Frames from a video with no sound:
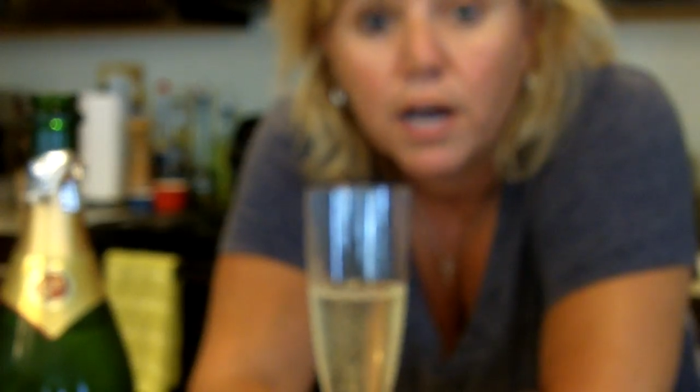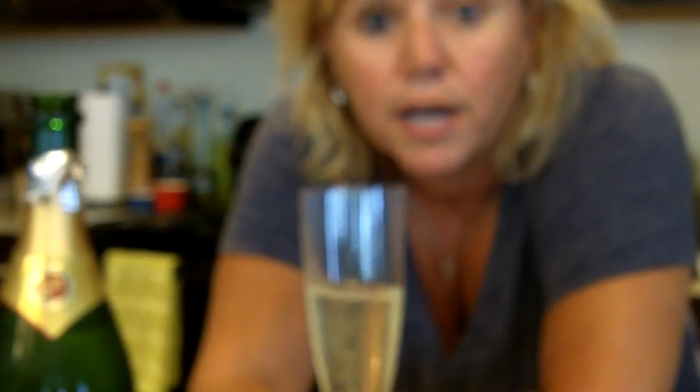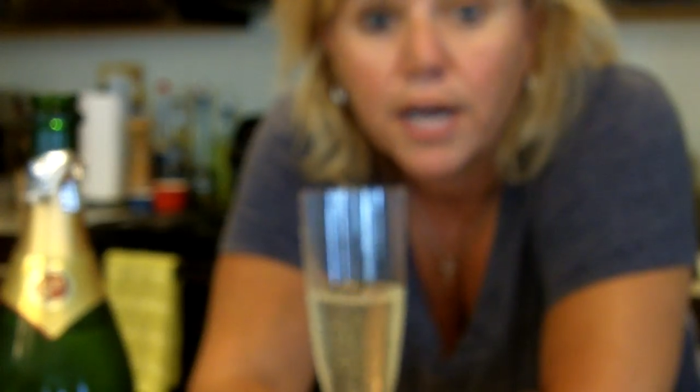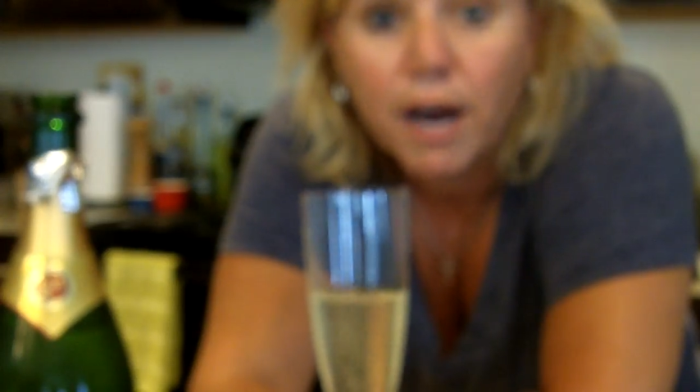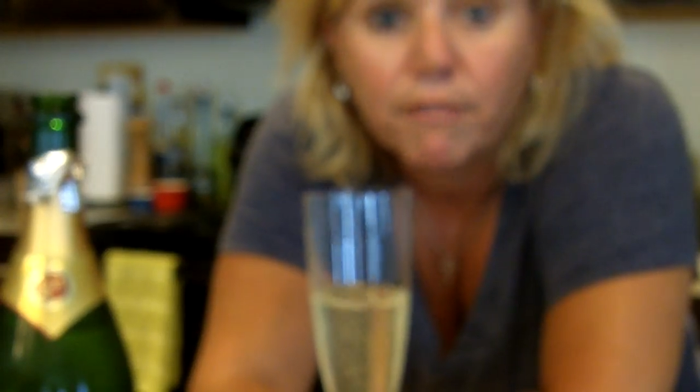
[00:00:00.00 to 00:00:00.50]
uh,
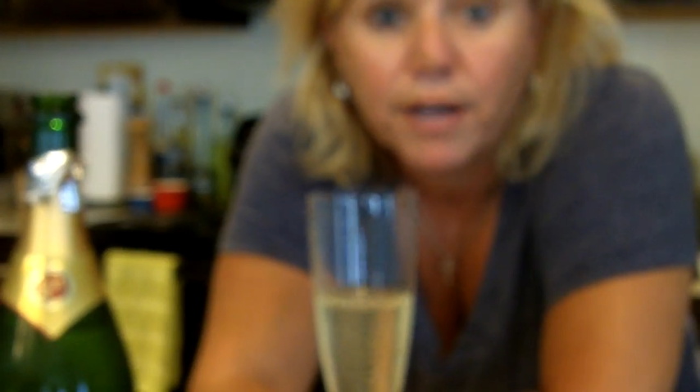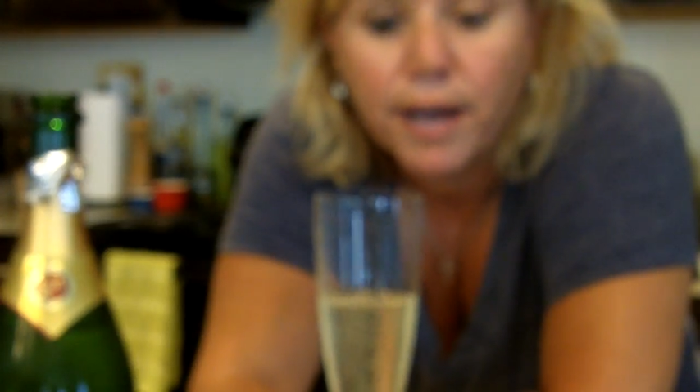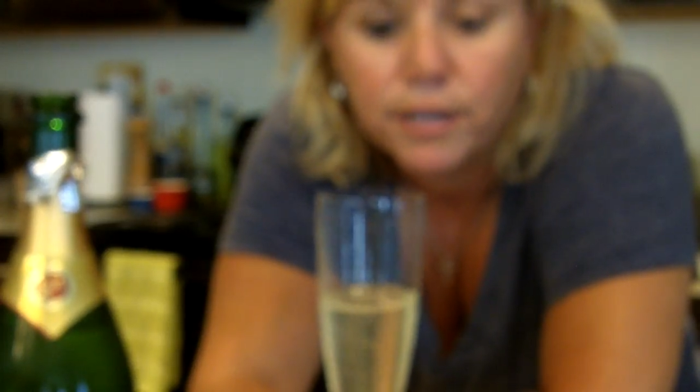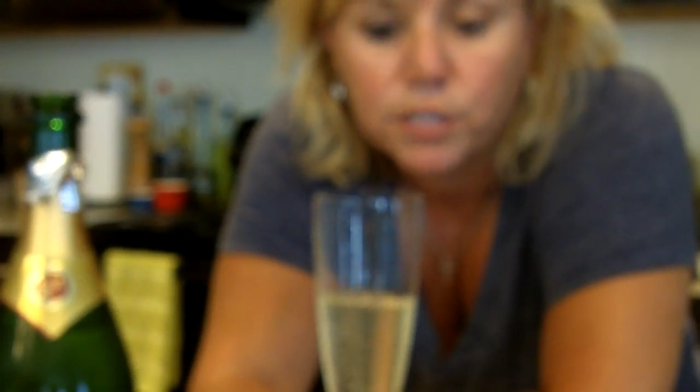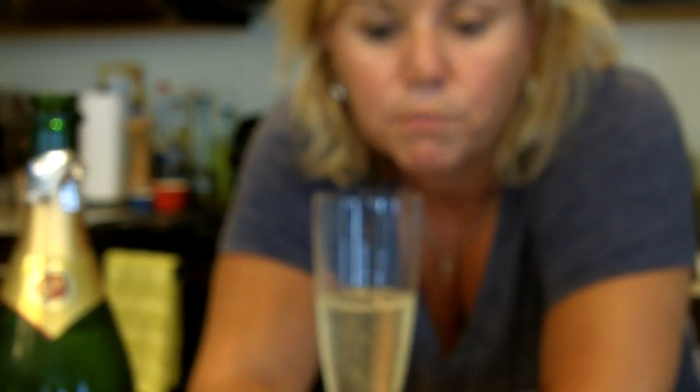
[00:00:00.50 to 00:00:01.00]
Cava
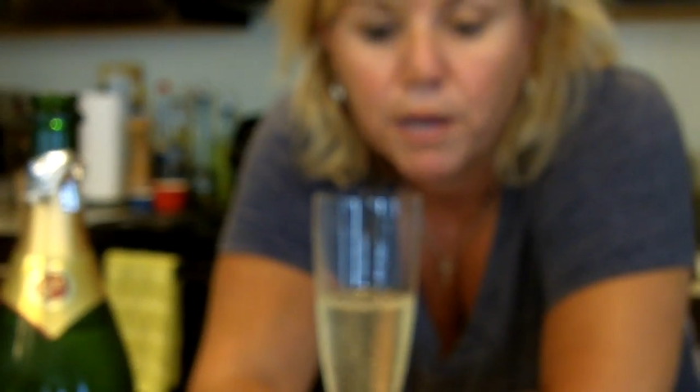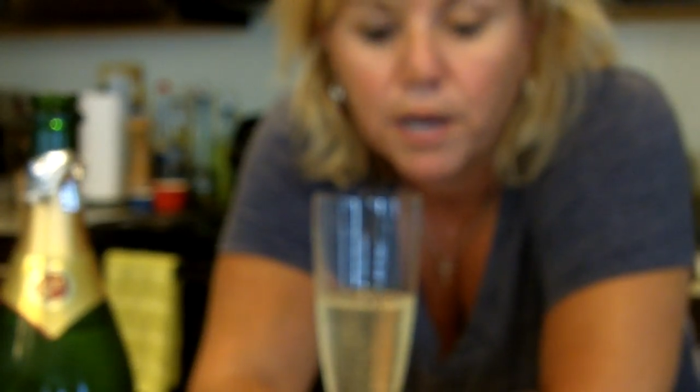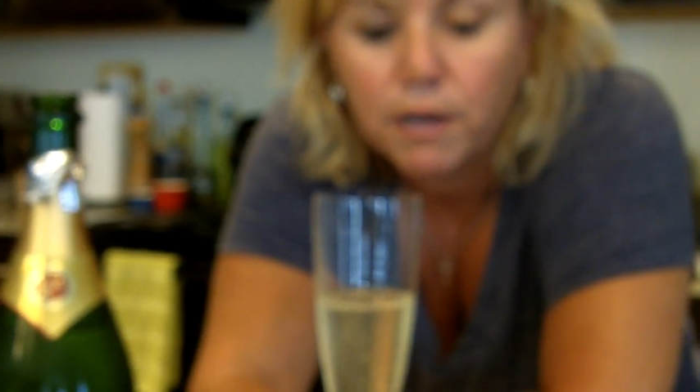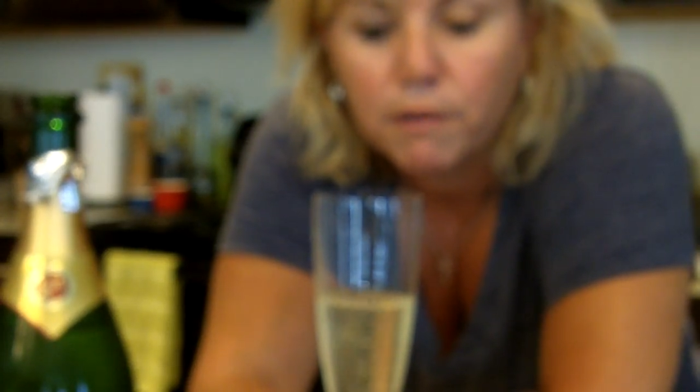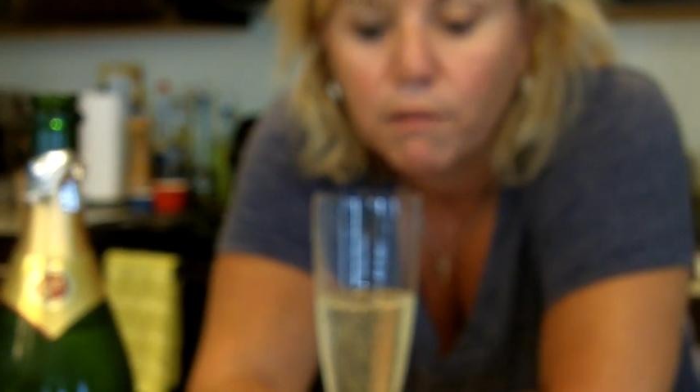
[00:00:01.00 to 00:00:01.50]
out of
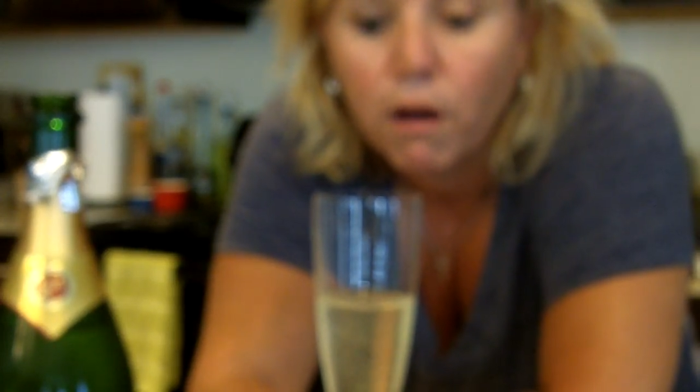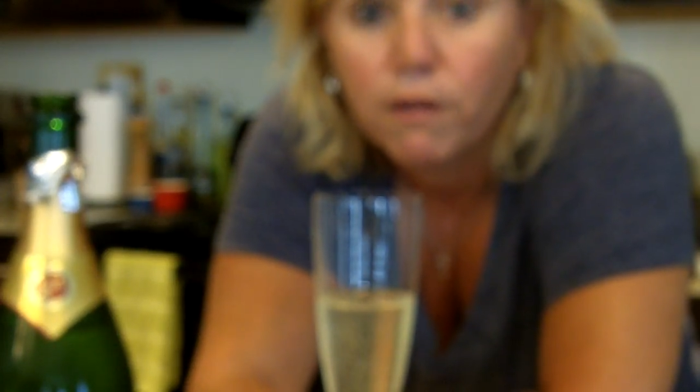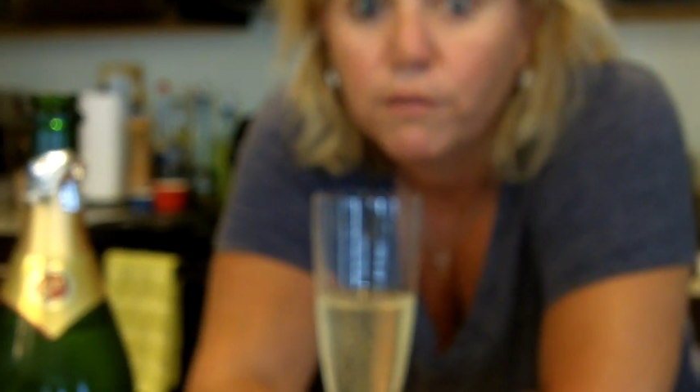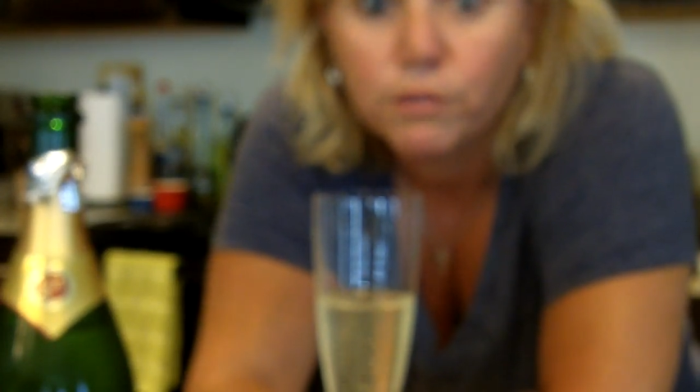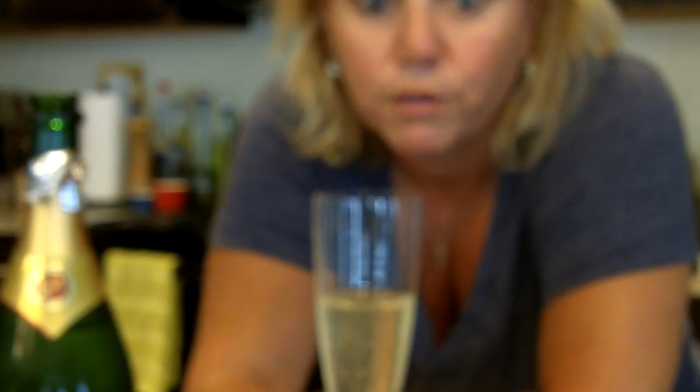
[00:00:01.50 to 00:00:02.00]
Spain, and
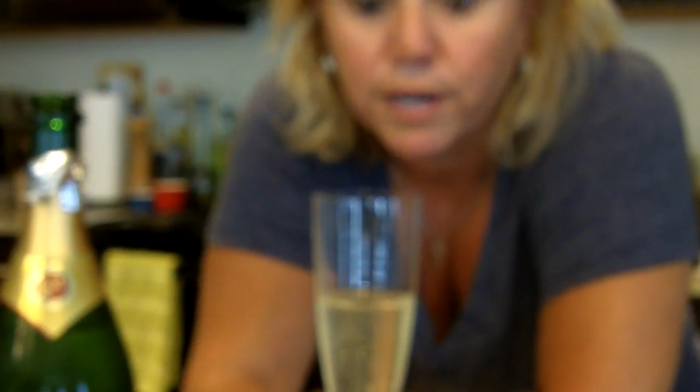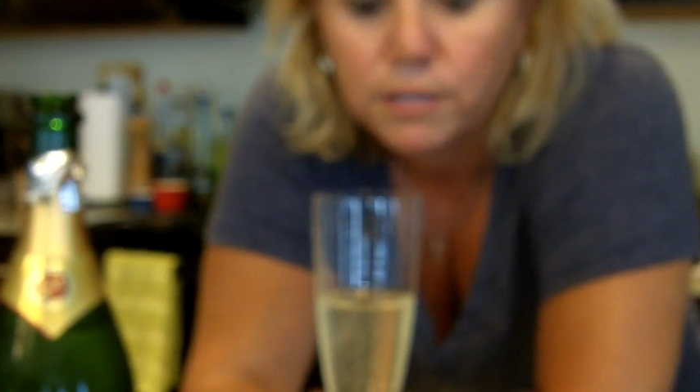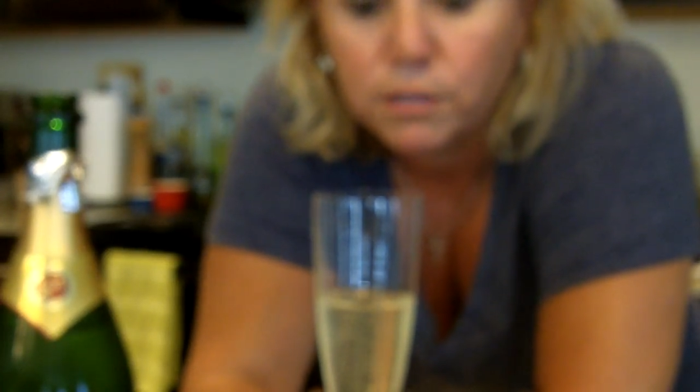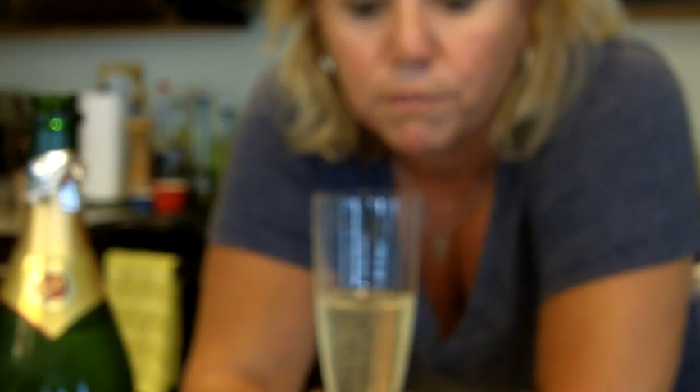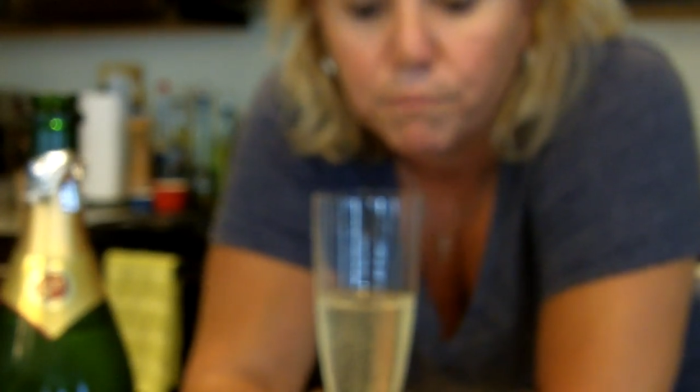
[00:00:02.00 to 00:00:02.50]
all of those are
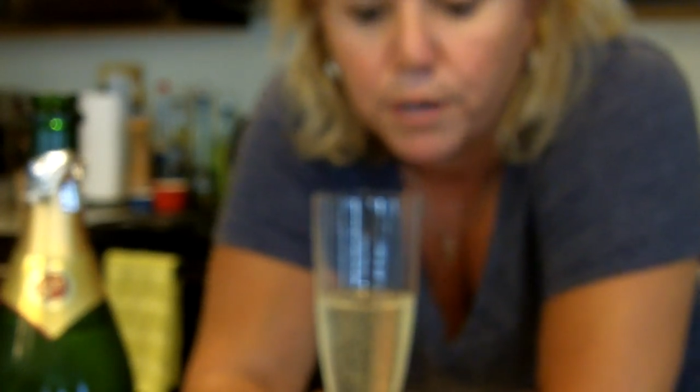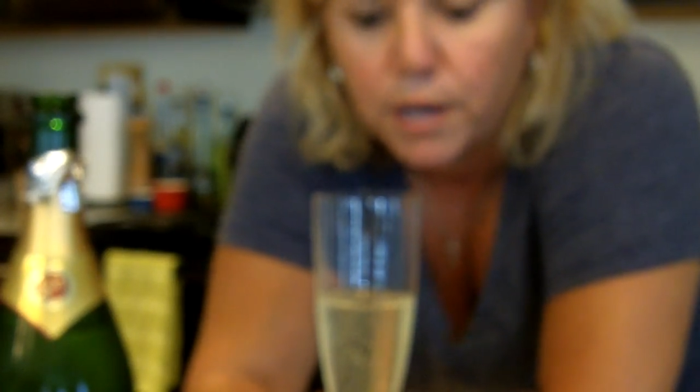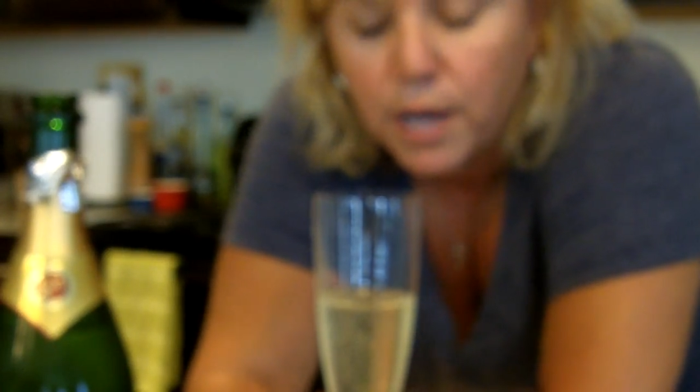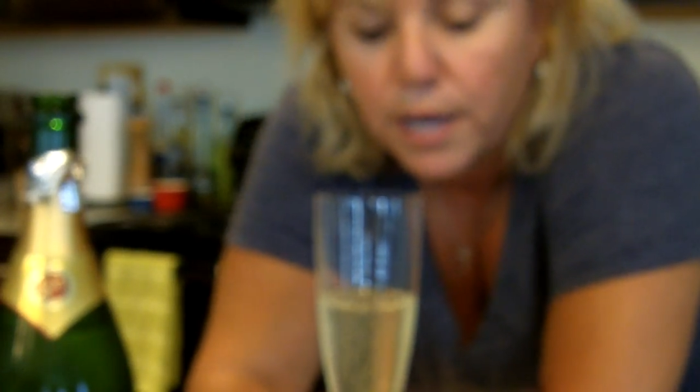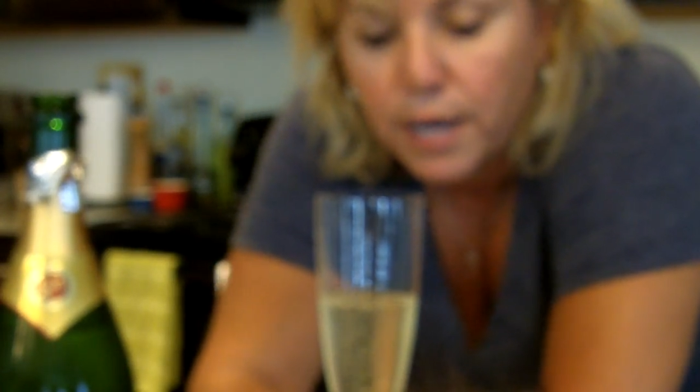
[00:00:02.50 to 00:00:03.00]
excellent. But
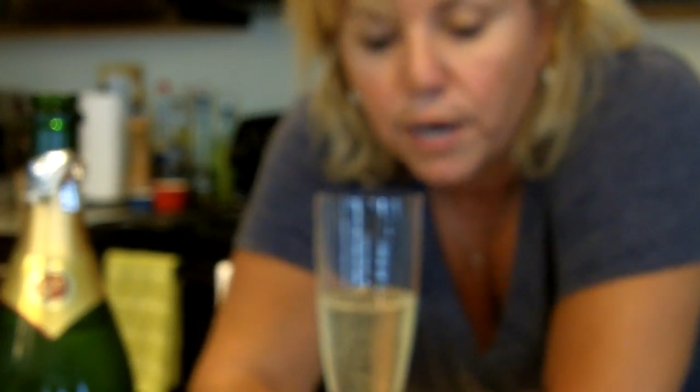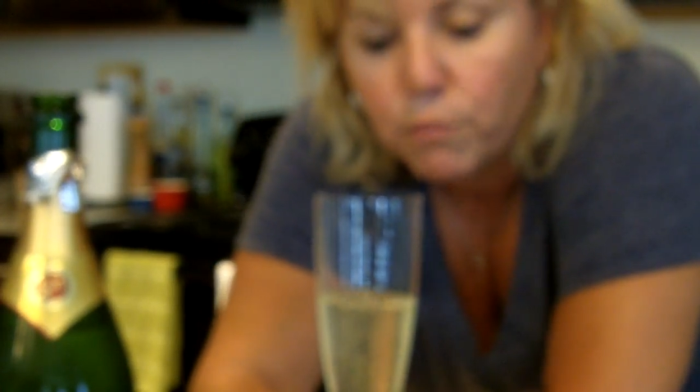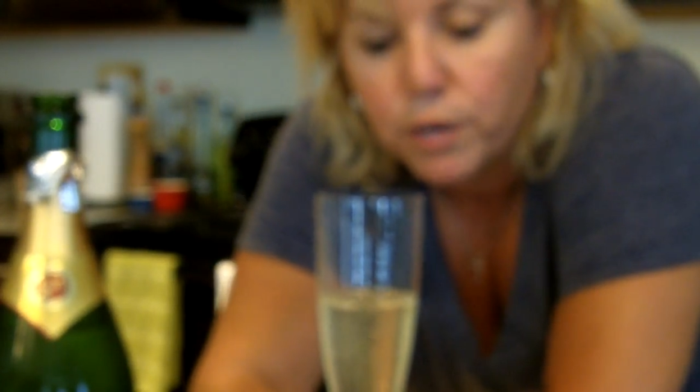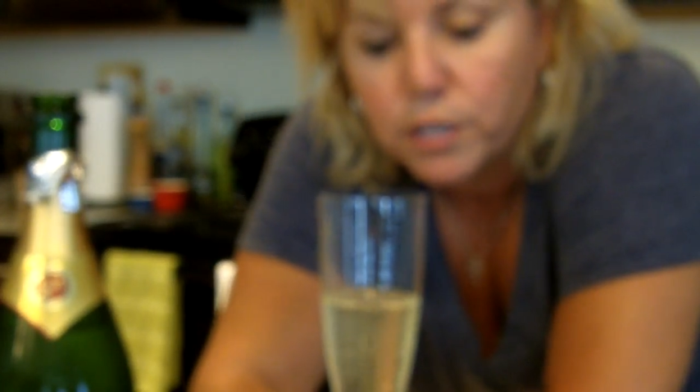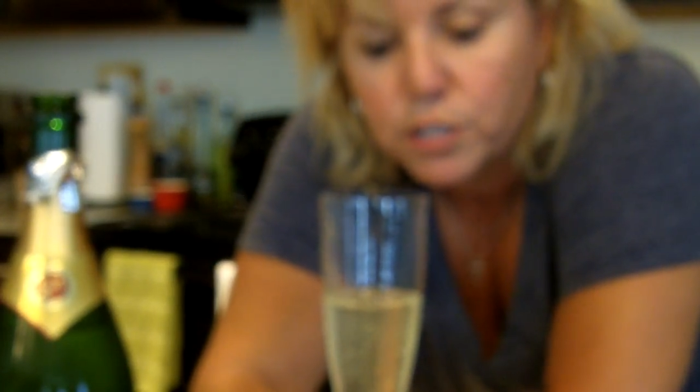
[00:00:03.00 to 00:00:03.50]
kind
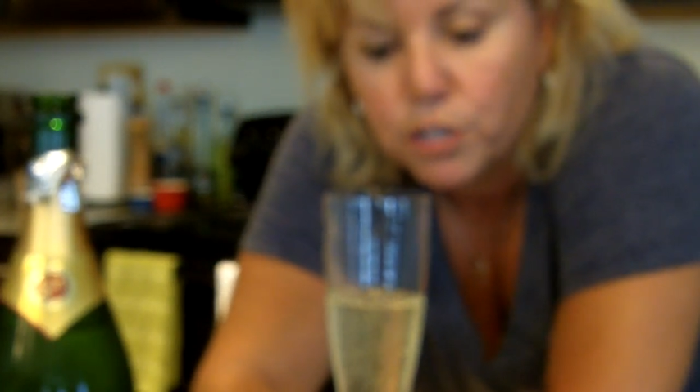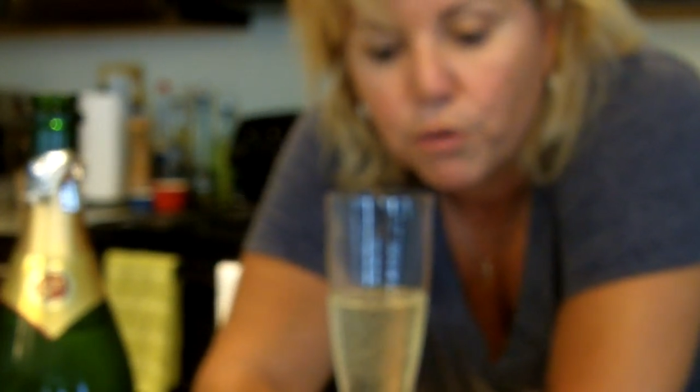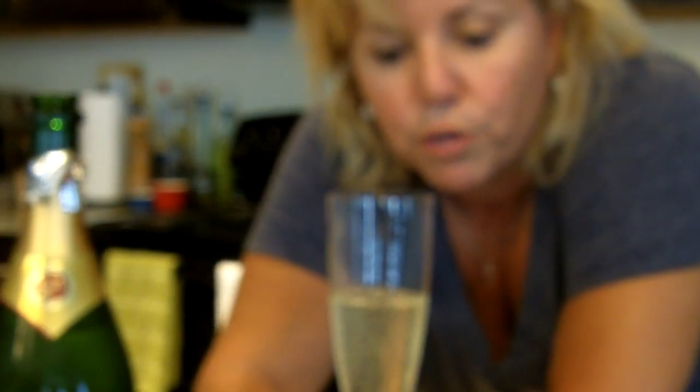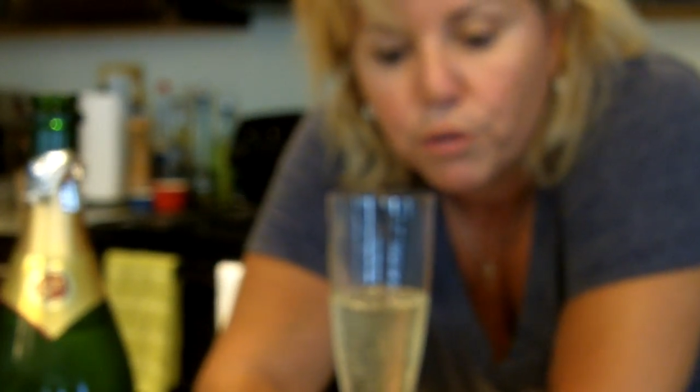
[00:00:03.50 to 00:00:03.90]
of wanted to show